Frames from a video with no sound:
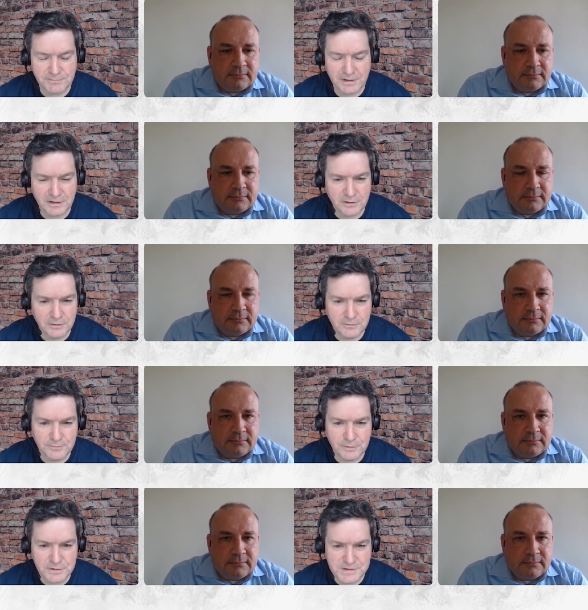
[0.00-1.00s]
Speaker 1: want to thank
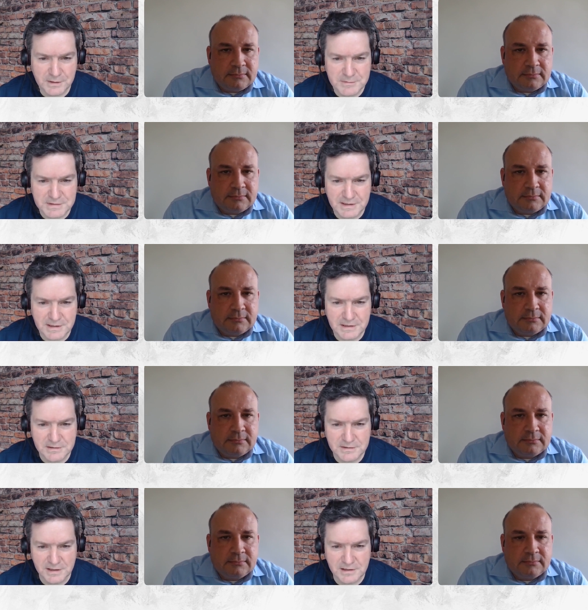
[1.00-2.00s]
you for your time
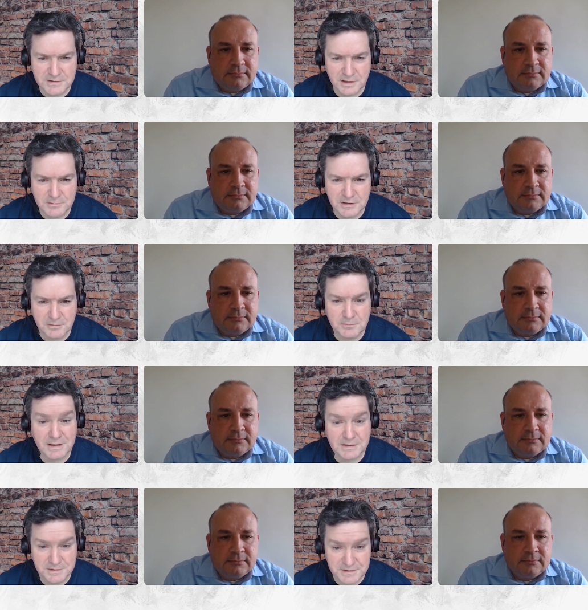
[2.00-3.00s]
today taking the time to
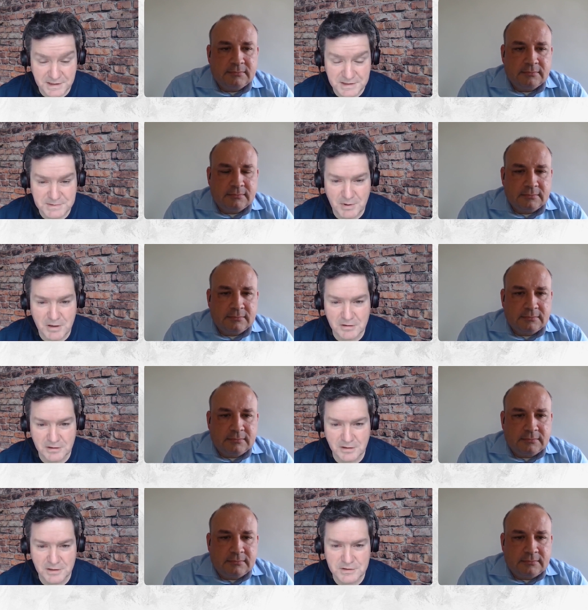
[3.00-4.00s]
come back to design
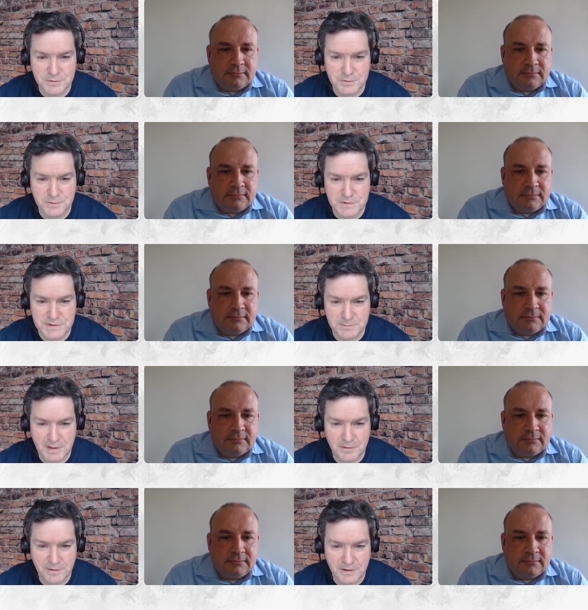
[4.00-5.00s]
spark and, and talk to us
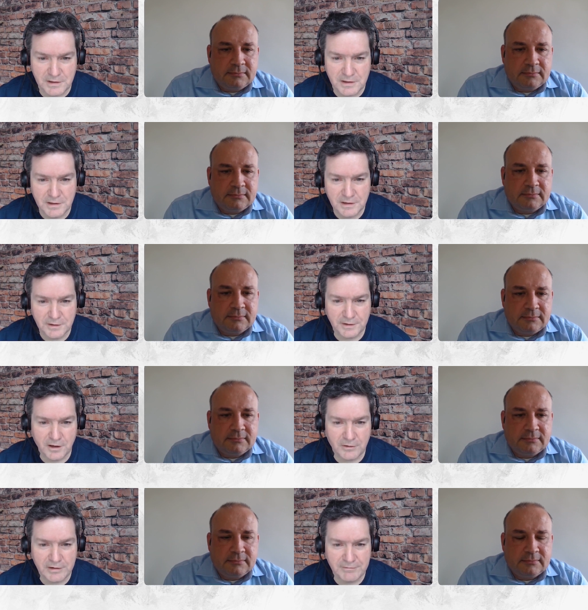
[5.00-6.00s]
about the
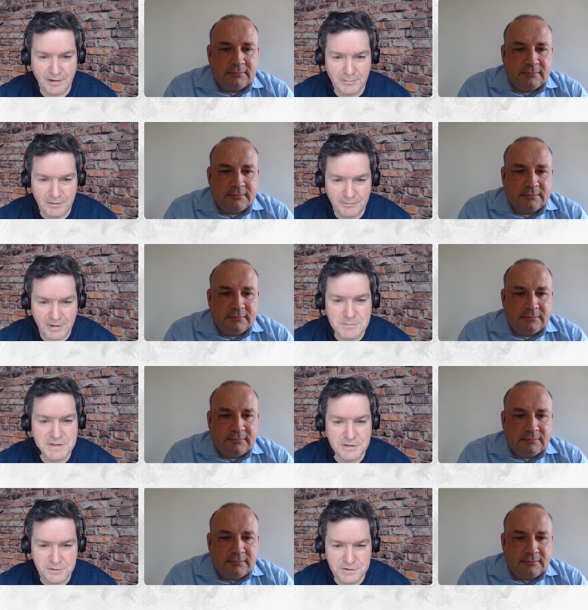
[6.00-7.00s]
the ra family of
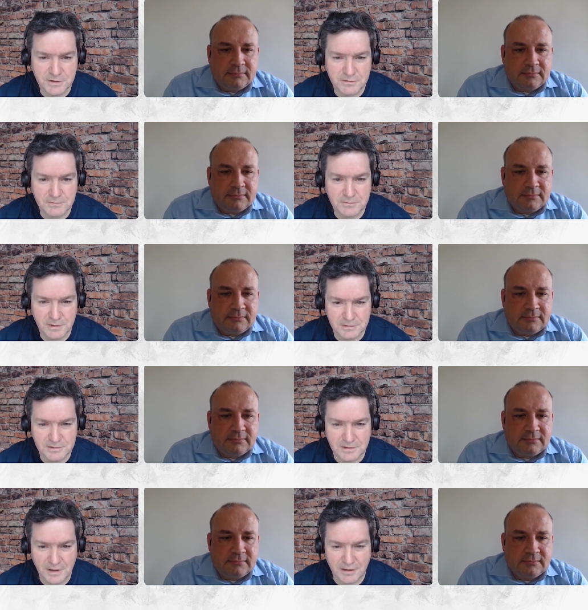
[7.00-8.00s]
mcus so
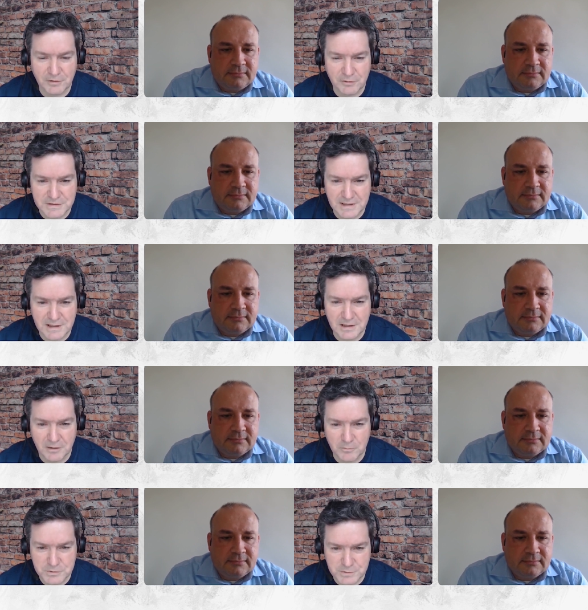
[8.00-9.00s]
have a good
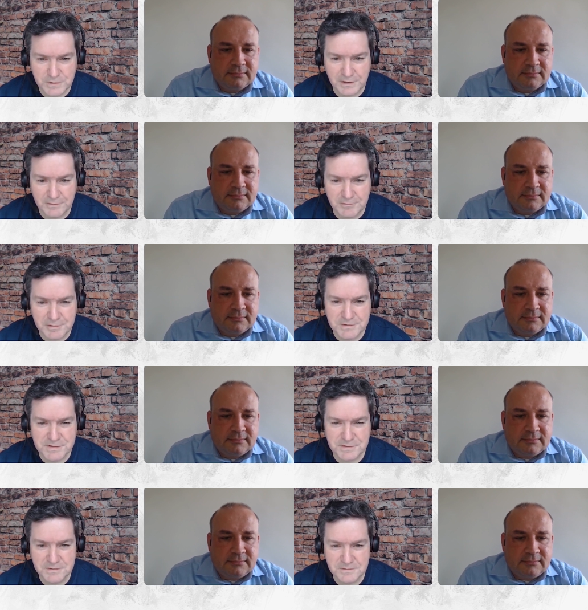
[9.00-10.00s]
day and we'll talk again
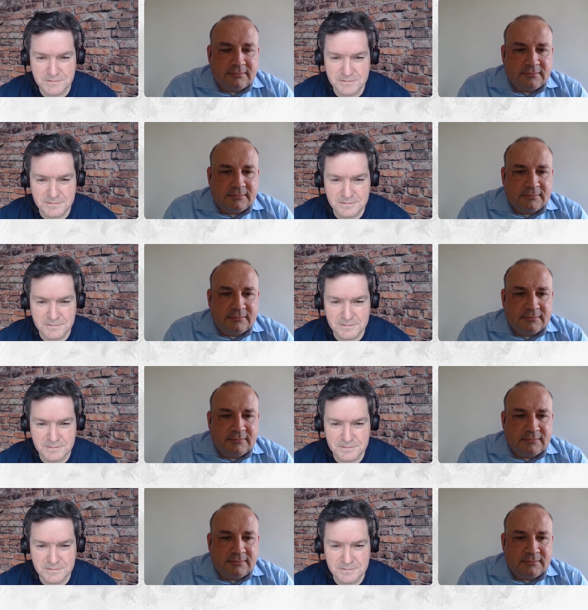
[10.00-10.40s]
real soon